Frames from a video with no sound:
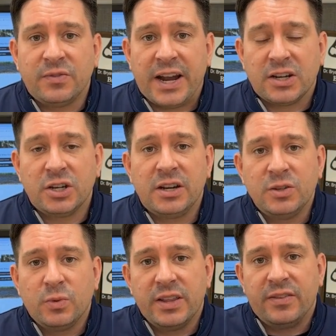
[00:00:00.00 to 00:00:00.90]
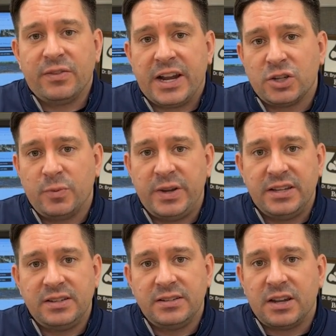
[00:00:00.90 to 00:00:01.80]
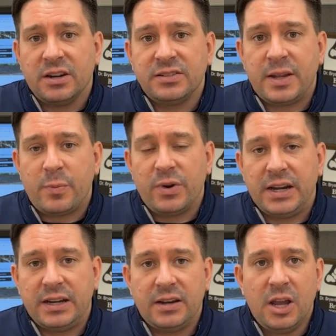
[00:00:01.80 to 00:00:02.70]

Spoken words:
fracture is where the fracture pieces are separated,